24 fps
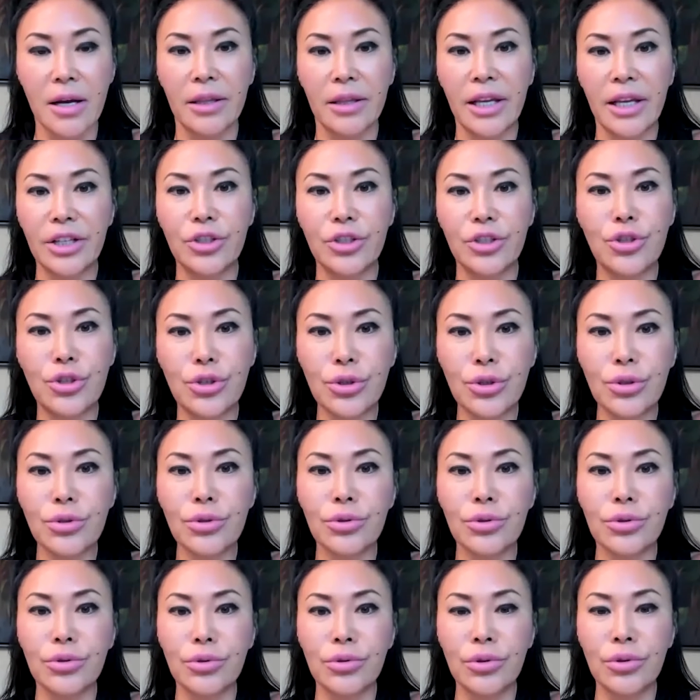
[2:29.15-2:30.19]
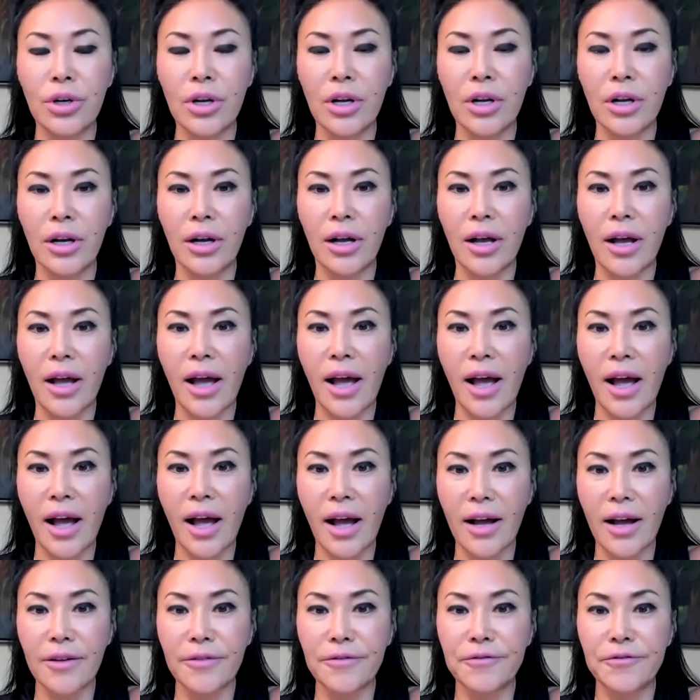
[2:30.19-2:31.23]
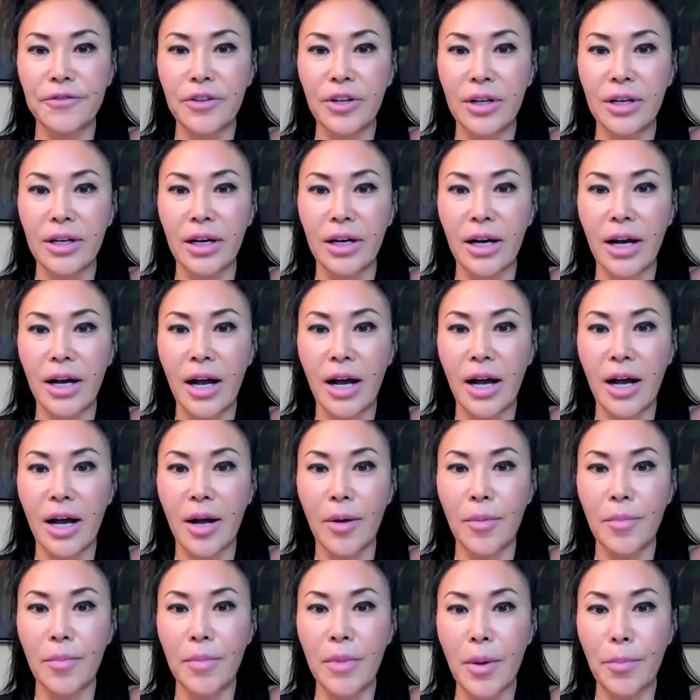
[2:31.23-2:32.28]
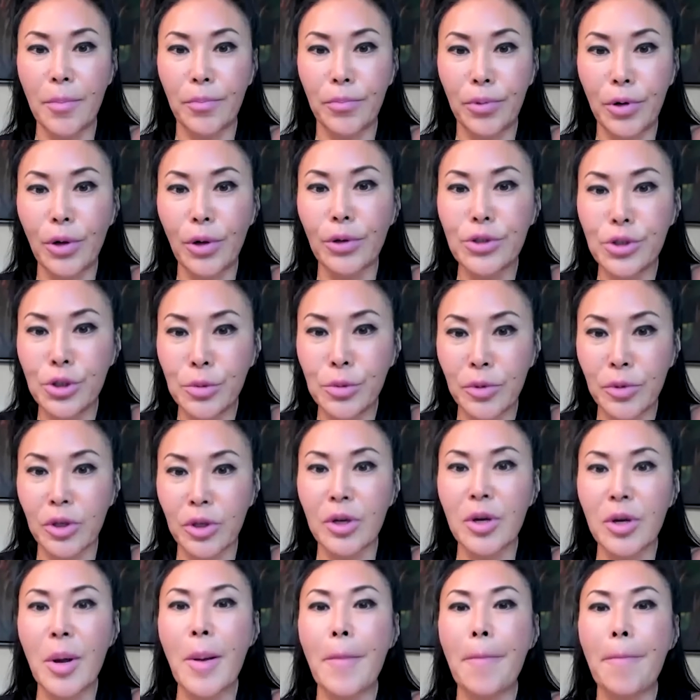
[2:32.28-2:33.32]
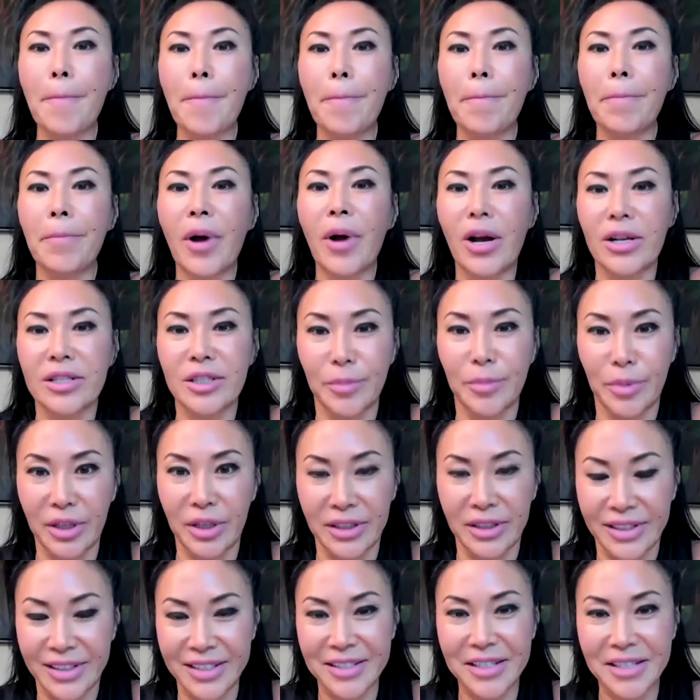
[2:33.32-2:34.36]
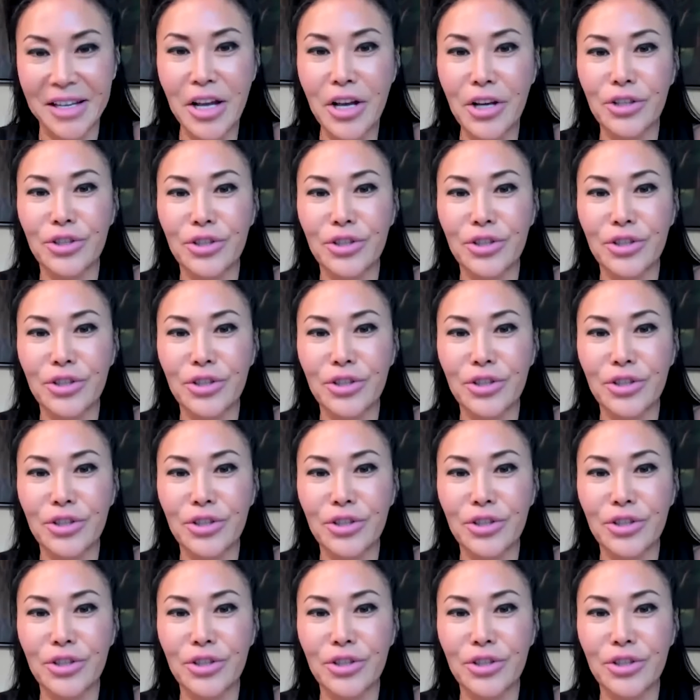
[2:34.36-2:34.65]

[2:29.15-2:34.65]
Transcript: they do have pro-tumor possibilities.